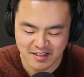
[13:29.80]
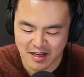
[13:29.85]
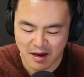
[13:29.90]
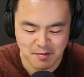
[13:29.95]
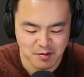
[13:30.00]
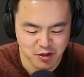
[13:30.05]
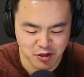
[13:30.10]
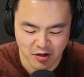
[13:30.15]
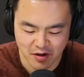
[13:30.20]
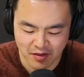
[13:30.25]
So
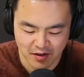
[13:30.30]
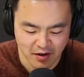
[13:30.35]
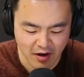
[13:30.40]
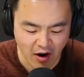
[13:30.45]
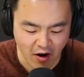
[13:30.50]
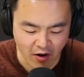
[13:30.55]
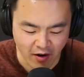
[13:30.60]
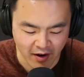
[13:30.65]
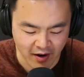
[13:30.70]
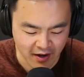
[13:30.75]
I'm sure
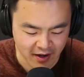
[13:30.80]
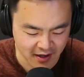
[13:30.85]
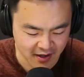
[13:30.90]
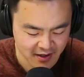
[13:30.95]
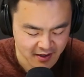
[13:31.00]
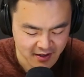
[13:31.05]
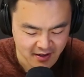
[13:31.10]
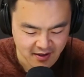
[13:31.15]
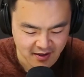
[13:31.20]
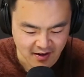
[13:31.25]
there
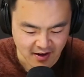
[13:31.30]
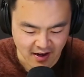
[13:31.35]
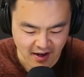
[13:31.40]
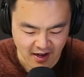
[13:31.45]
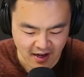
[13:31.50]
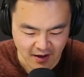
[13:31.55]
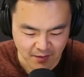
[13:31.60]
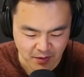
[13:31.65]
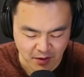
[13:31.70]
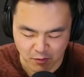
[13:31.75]
are
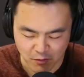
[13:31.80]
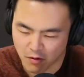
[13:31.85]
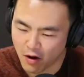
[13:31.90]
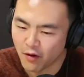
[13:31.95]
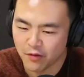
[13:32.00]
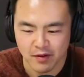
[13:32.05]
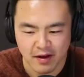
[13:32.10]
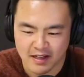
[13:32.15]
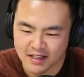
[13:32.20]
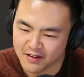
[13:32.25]

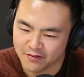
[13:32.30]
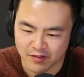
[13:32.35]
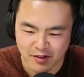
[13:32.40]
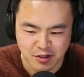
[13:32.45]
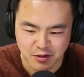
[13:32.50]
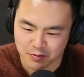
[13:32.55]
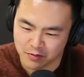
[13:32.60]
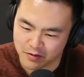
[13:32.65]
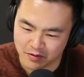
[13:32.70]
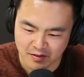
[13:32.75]
wealthy
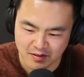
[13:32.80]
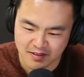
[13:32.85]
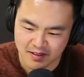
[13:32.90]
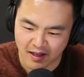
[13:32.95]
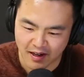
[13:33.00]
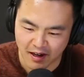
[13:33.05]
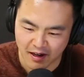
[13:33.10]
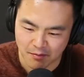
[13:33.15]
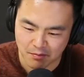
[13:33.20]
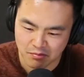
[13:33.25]
individuals that
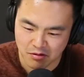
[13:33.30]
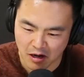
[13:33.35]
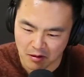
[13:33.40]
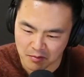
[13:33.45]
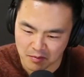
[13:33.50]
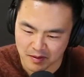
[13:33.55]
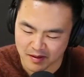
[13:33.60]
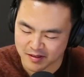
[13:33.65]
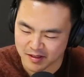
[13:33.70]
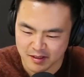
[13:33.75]
are
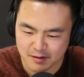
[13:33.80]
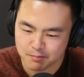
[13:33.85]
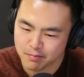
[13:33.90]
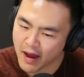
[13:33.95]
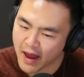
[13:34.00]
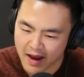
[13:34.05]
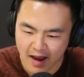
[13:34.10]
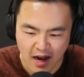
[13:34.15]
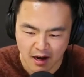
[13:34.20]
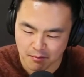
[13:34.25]
probably just
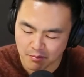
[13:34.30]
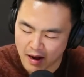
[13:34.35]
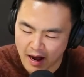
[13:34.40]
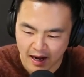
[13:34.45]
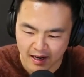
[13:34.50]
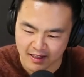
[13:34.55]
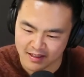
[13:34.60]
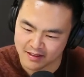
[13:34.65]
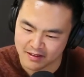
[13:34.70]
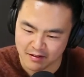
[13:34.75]
paying out of
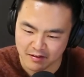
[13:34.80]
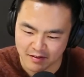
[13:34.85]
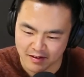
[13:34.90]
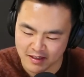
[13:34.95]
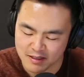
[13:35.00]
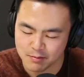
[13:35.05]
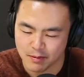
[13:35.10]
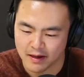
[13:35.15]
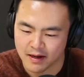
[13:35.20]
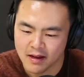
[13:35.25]
pocket to do
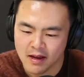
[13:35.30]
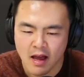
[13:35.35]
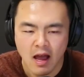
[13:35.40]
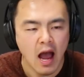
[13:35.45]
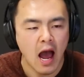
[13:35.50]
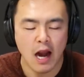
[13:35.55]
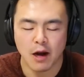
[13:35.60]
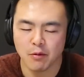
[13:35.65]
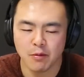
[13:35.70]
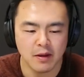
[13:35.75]
this. But
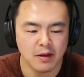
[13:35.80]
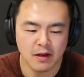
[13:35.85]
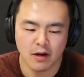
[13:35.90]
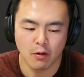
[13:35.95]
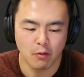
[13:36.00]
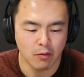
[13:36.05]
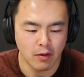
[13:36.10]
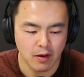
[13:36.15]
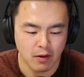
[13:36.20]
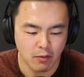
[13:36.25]
how do we,
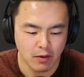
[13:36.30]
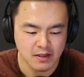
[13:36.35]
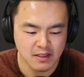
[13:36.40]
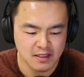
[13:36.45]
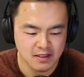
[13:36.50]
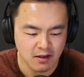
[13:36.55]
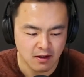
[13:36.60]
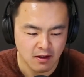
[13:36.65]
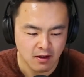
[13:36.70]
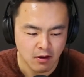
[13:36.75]

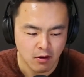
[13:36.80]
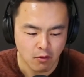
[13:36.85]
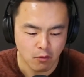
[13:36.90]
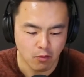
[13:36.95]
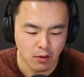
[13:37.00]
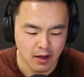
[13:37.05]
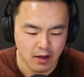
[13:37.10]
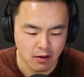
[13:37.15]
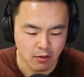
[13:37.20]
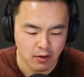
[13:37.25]
what
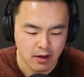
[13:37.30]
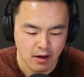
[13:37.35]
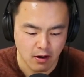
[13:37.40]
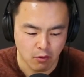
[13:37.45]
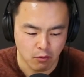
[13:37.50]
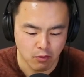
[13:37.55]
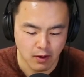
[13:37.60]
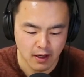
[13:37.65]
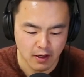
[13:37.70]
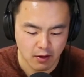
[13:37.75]

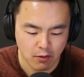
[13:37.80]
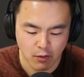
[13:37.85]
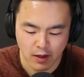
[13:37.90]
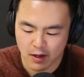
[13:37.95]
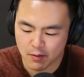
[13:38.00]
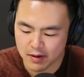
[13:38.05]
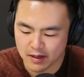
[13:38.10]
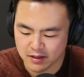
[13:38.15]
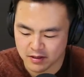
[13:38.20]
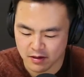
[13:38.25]

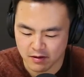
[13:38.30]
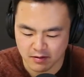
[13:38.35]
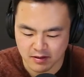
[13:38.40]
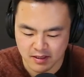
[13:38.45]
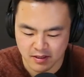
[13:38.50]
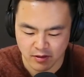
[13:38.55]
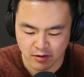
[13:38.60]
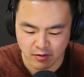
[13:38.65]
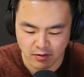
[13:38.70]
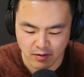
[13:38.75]
can we do
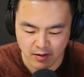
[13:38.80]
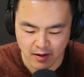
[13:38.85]
to?